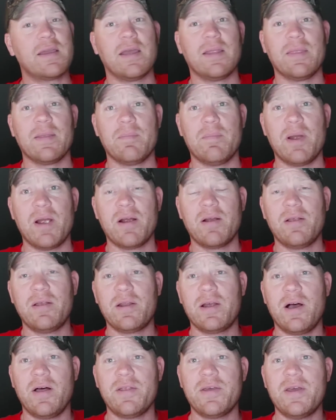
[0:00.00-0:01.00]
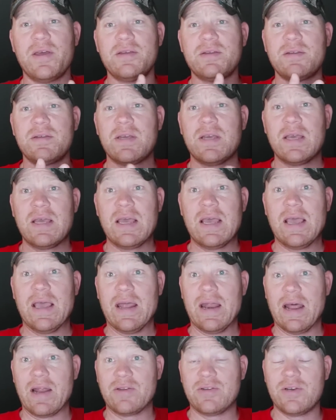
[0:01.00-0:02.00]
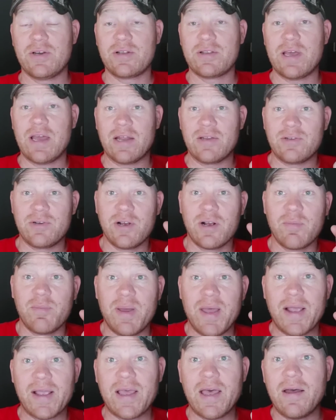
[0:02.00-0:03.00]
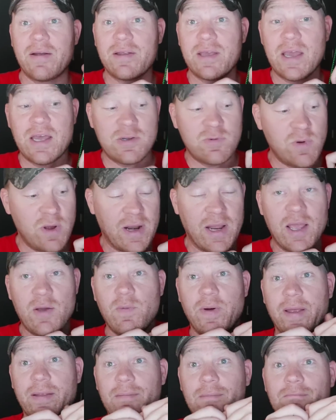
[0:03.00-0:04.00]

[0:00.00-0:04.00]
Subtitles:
and the barrel and all this, and I took that trigger pack out, and guess what? It went